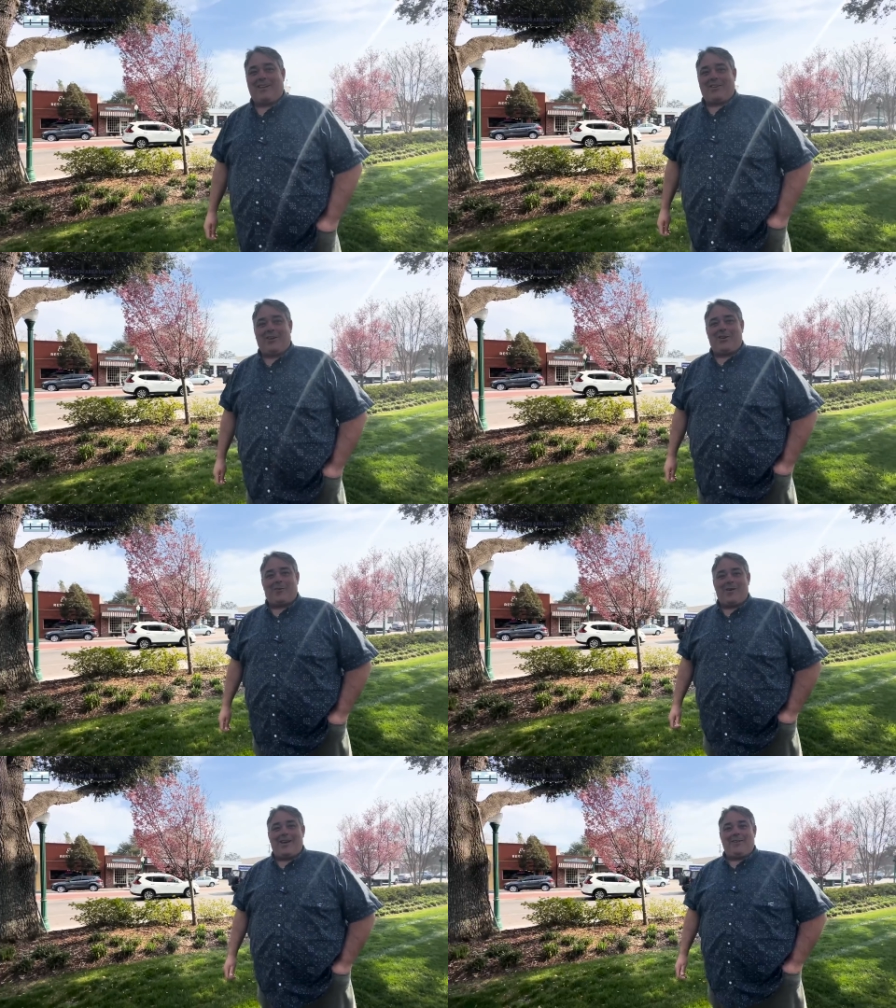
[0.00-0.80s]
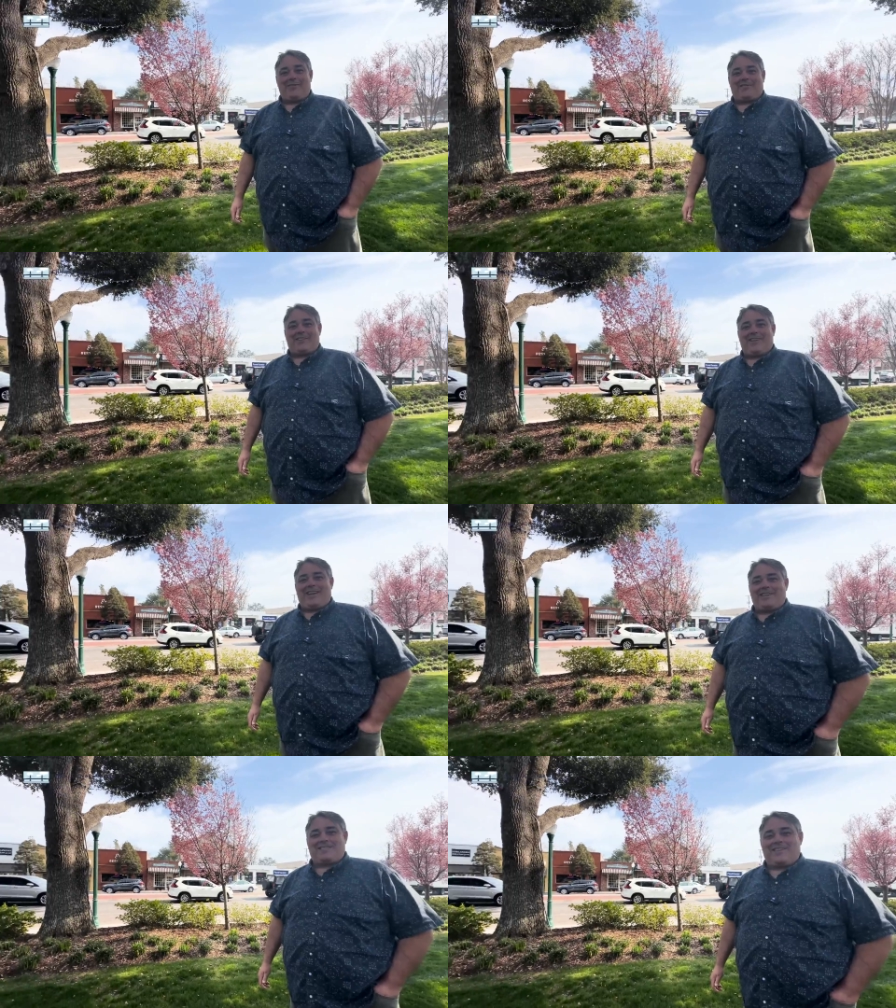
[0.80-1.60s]
of Colorado
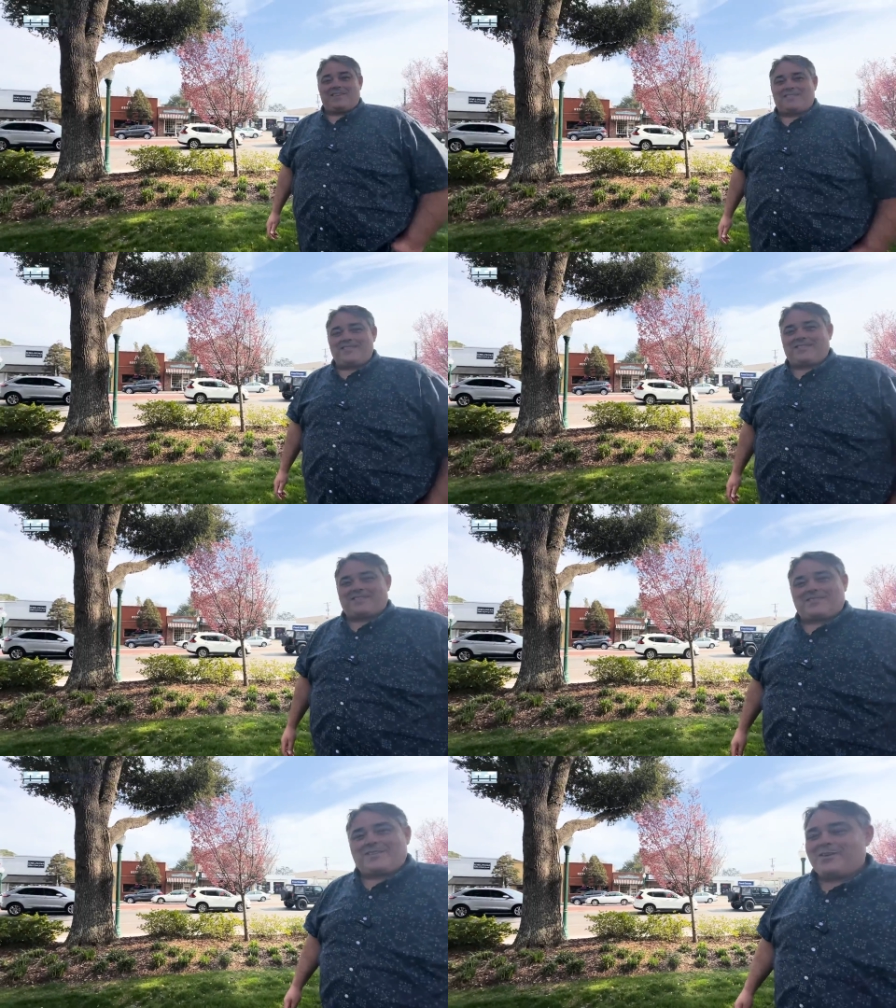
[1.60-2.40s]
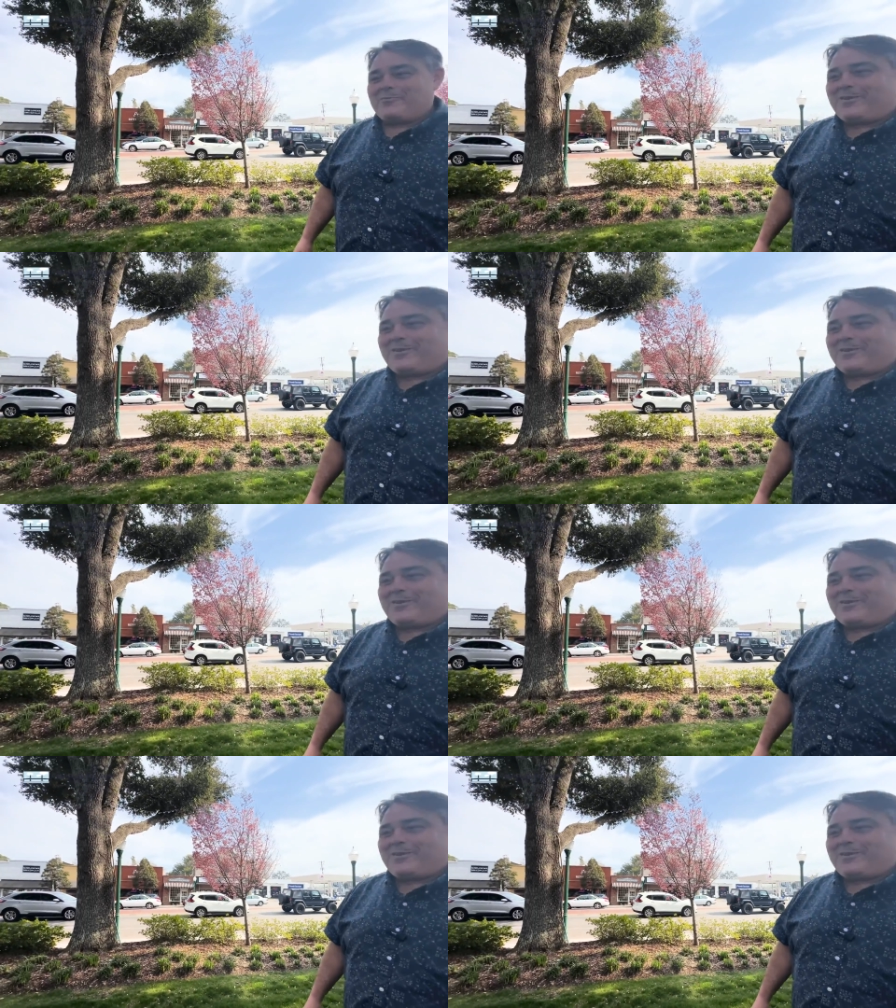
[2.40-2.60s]
City is this? We